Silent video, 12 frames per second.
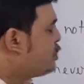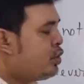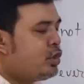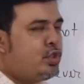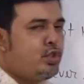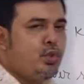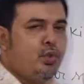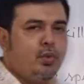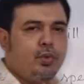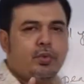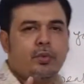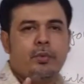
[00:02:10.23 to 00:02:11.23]
So
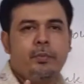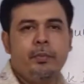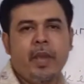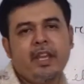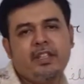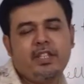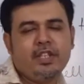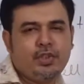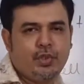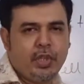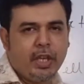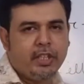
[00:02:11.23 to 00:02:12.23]
to make
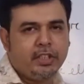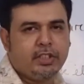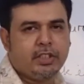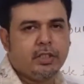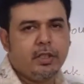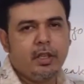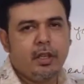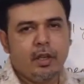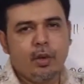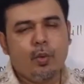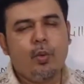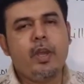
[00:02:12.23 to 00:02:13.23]
this change,
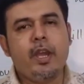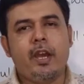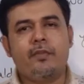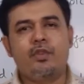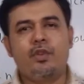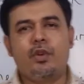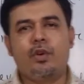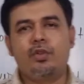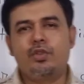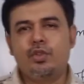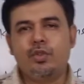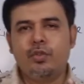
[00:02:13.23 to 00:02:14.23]
we have to
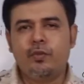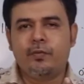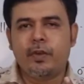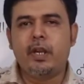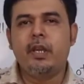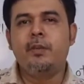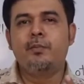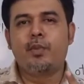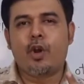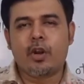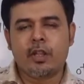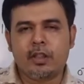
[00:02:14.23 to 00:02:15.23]
know two very
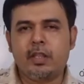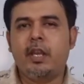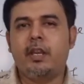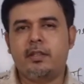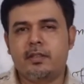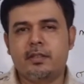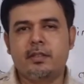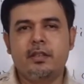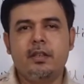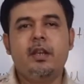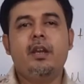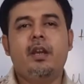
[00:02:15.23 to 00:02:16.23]
important things.
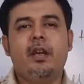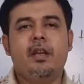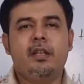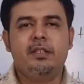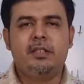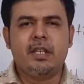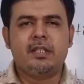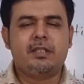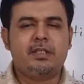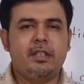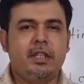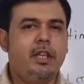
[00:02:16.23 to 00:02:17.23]

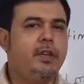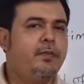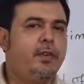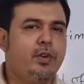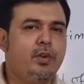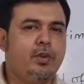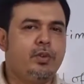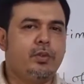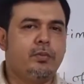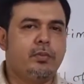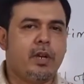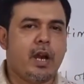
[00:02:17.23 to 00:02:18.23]
Just if you
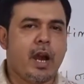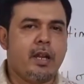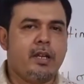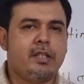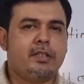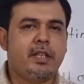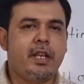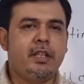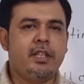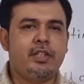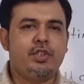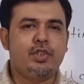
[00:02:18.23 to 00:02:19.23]

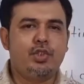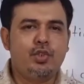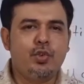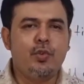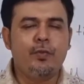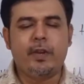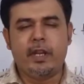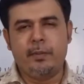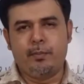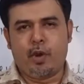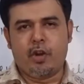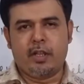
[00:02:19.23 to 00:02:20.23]
understand these two very
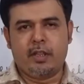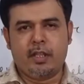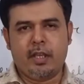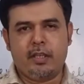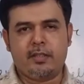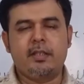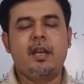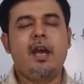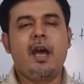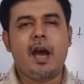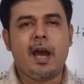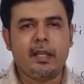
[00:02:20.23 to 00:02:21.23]
important things,
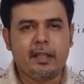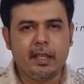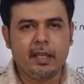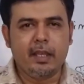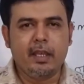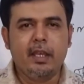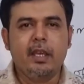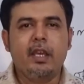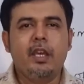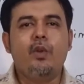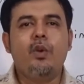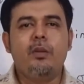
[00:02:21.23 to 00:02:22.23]
I think
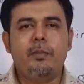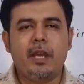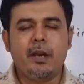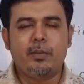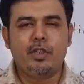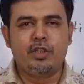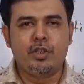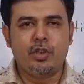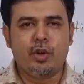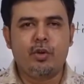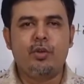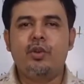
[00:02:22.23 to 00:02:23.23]
you will be able to
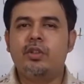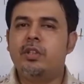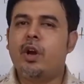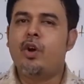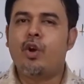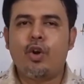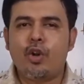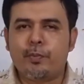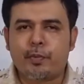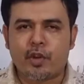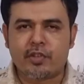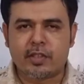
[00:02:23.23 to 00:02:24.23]
know the whole
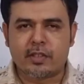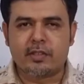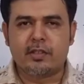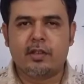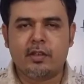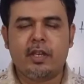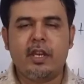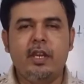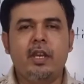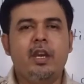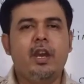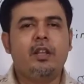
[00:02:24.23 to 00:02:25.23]
process.
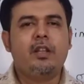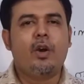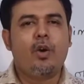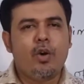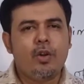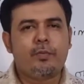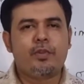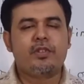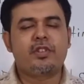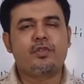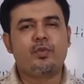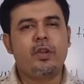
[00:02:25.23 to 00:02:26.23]
Okay, the whole
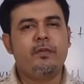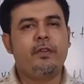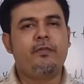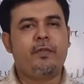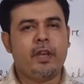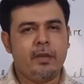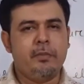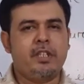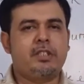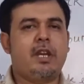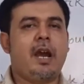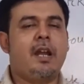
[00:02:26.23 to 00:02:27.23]
process will be very
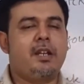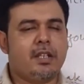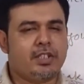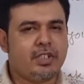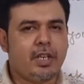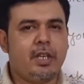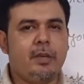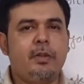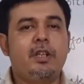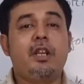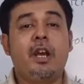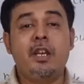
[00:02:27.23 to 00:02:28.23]
much
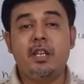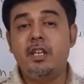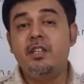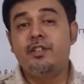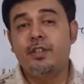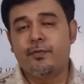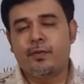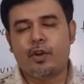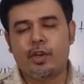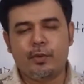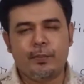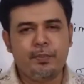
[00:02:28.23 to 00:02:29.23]
understandable and easy
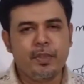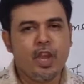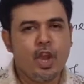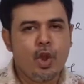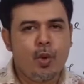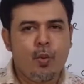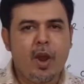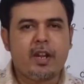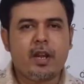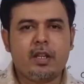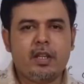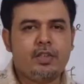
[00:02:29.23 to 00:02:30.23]
for you. What
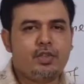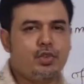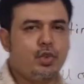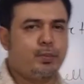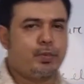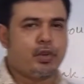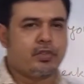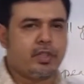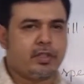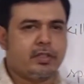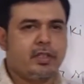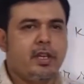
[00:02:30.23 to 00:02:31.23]
are these two
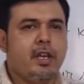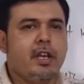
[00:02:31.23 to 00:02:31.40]
processes?